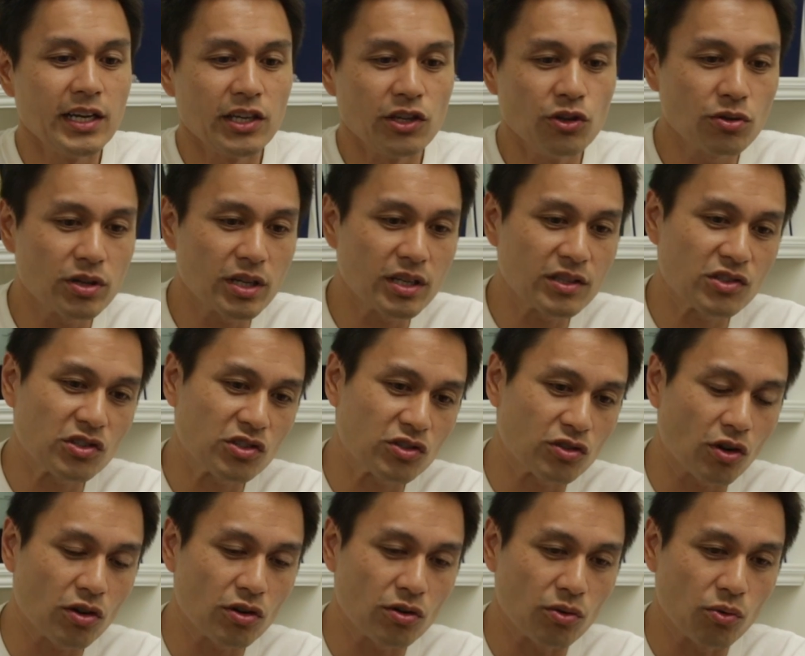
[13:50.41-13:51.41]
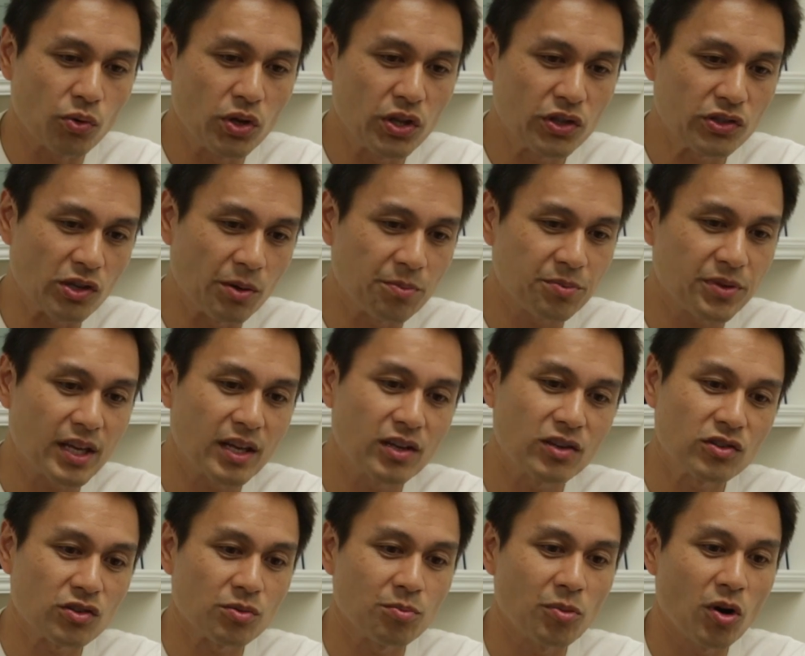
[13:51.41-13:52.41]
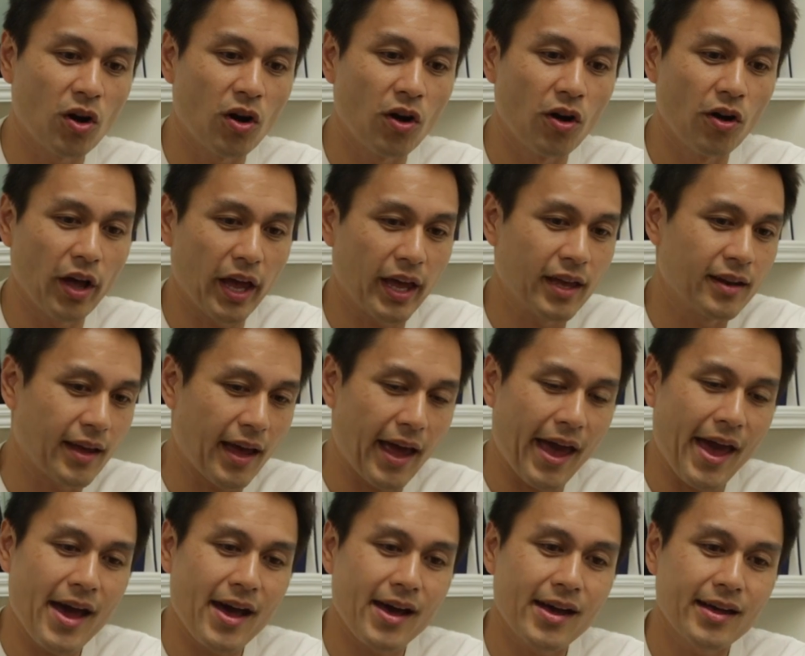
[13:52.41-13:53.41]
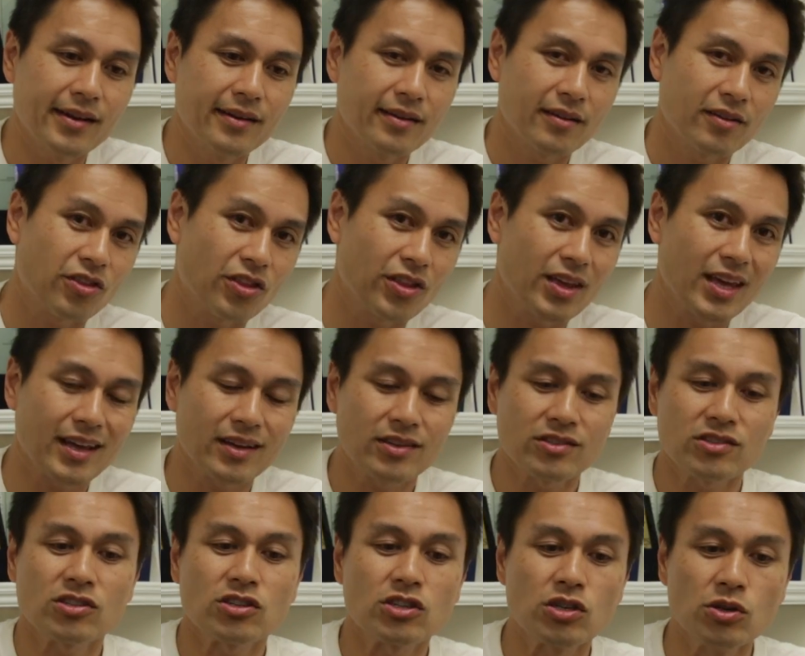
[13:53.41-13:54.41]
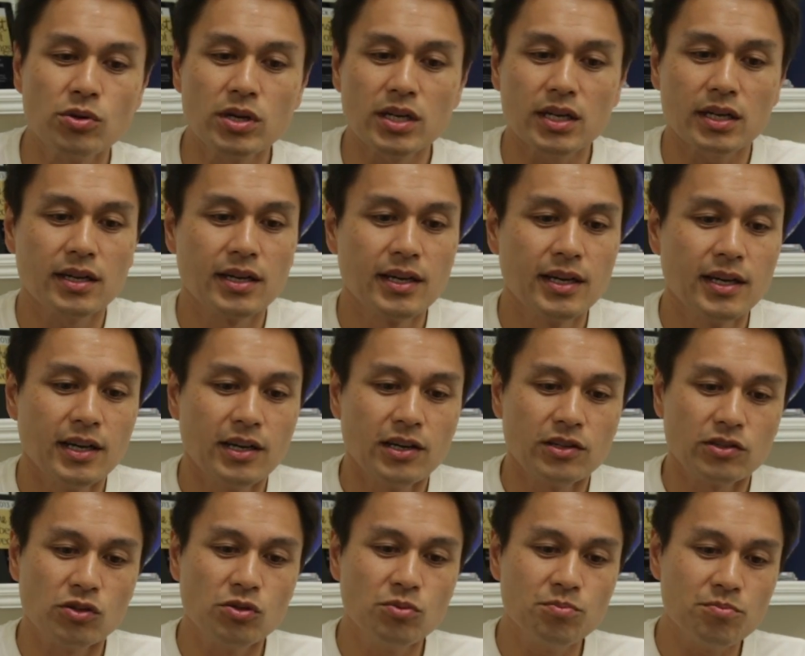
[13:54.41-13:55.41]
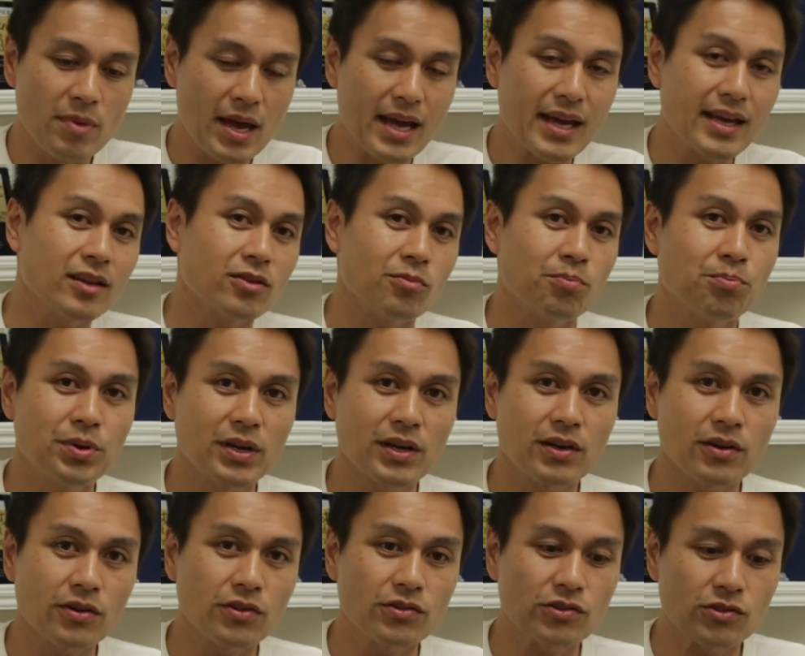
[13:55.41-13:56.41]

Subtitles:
You can start with something small and add things to it to make it bigger.